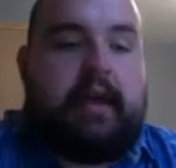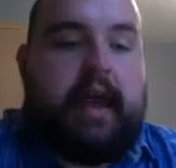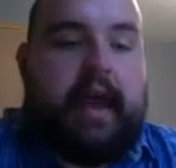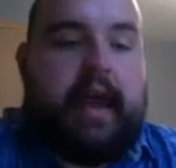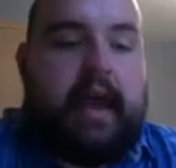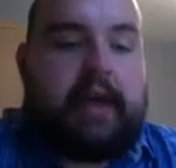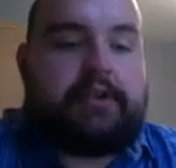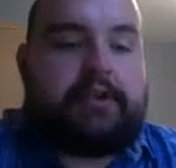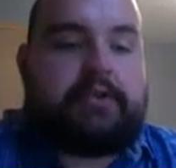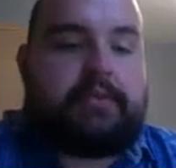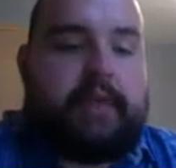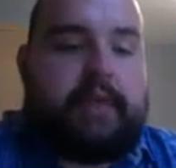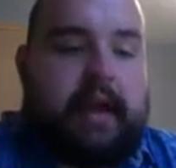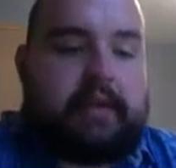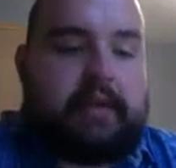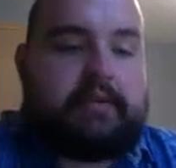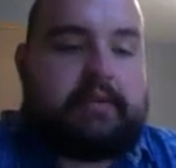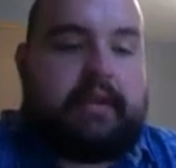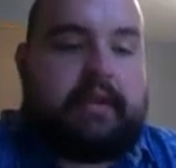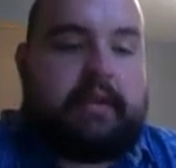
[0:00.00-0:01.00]
and
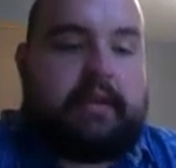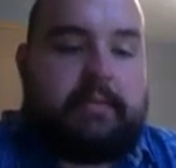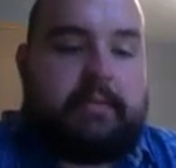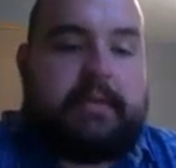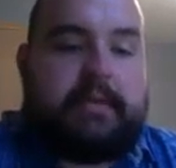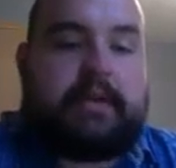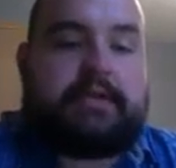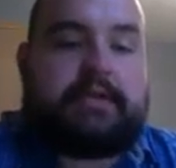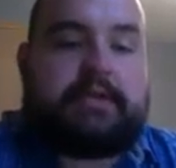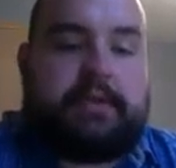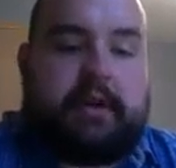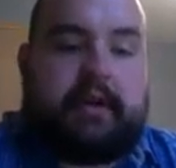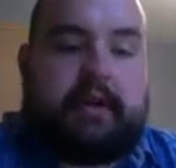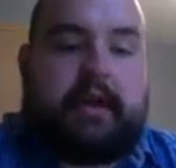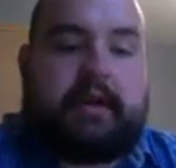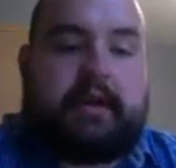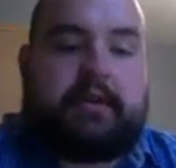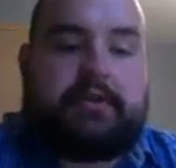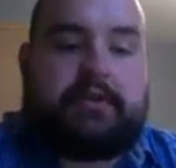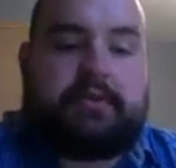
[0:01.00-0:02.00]
directly administered
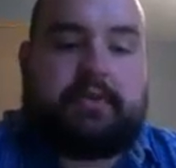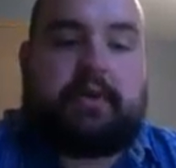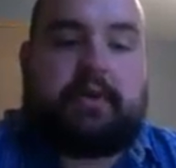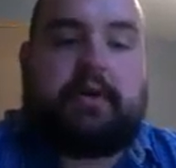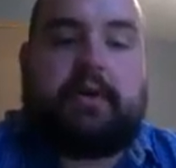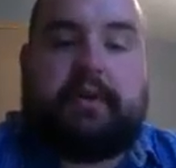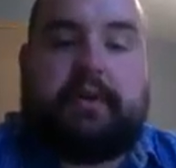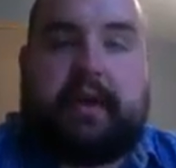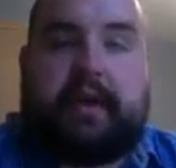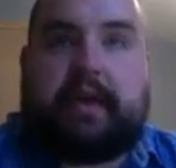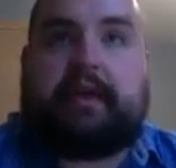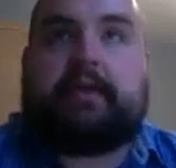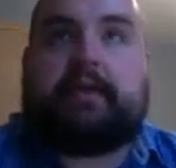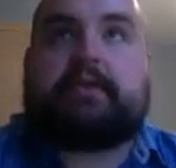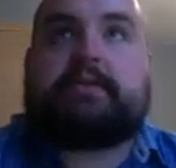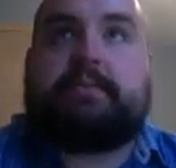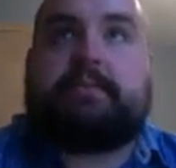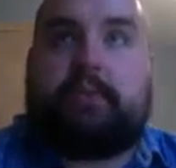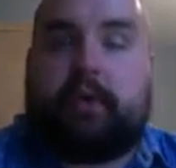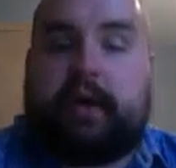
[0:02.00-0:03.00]
and controlled and
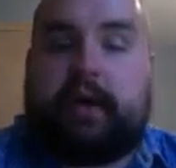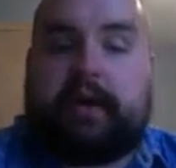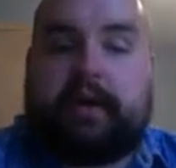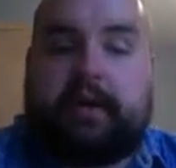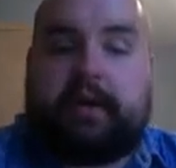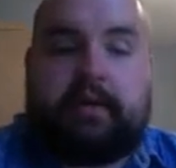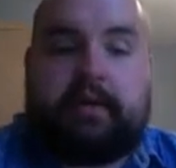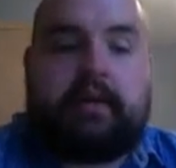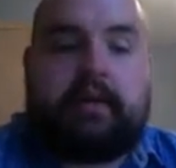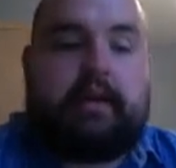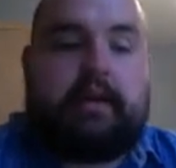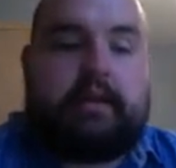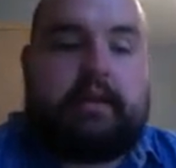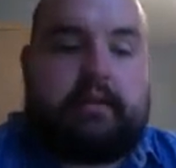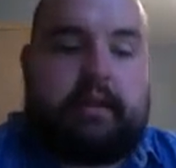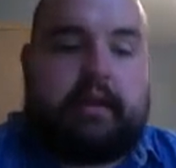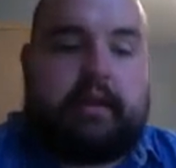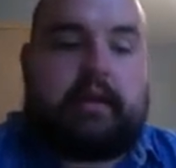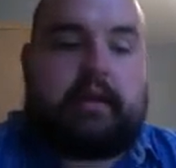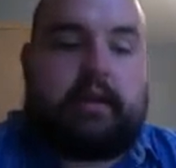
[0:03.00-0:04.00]
exploited
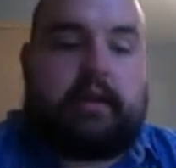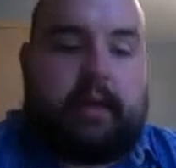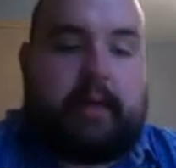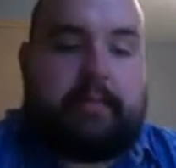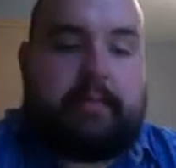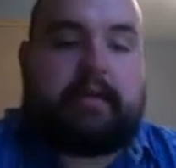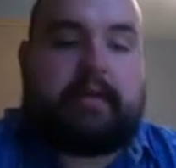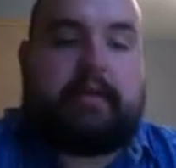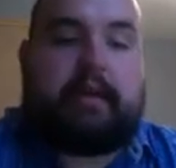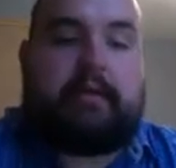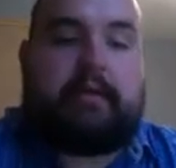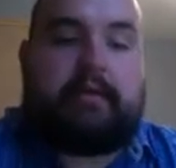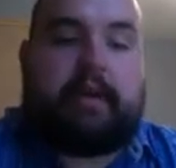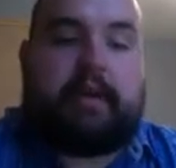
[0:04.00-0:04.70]
the economic and